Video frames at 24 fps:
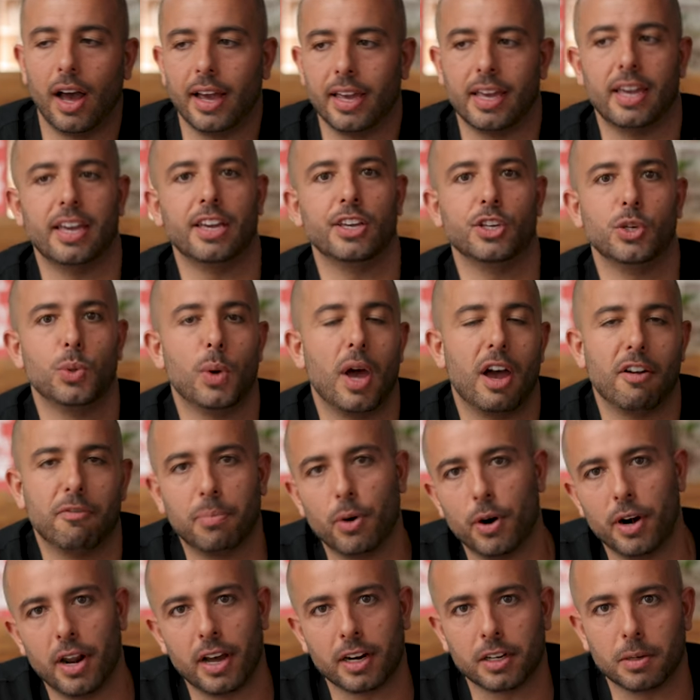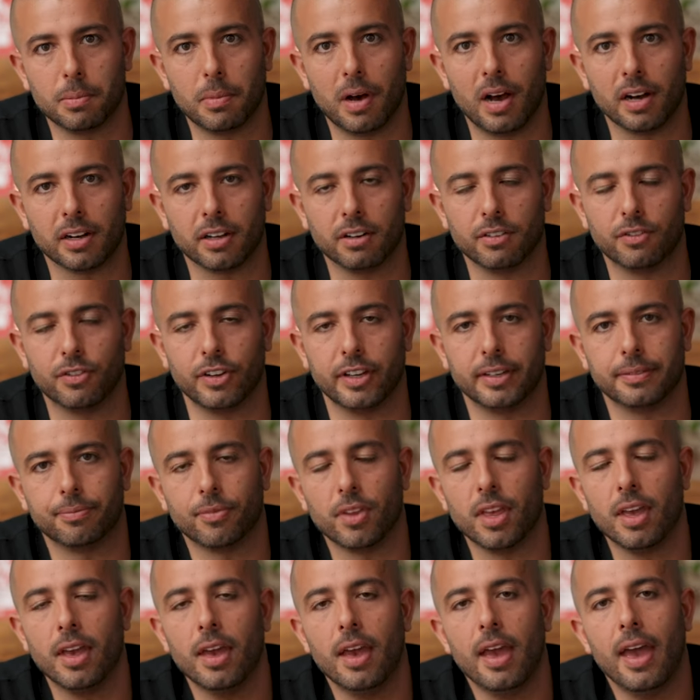i.e. you have product market fit.
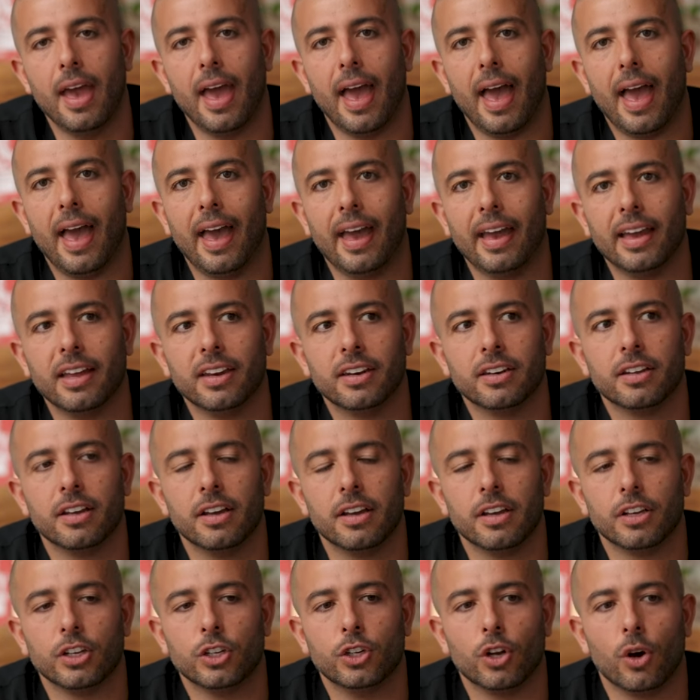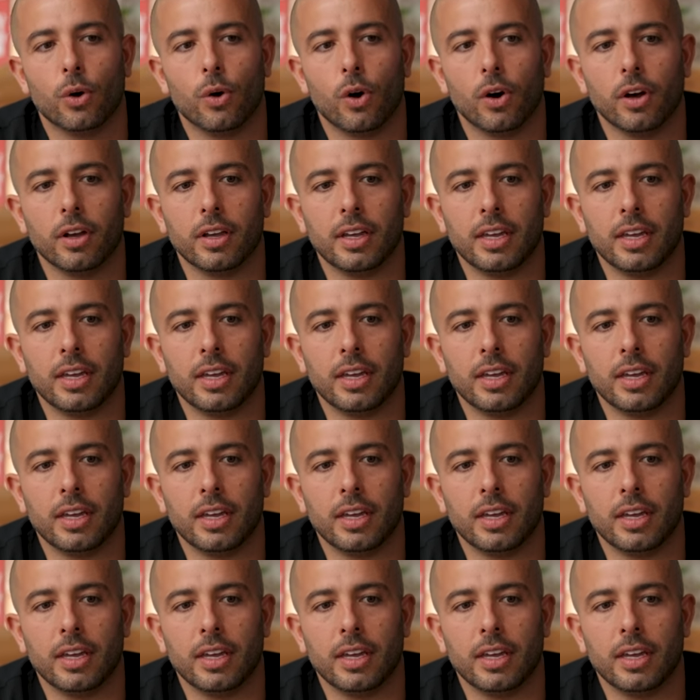And, you know,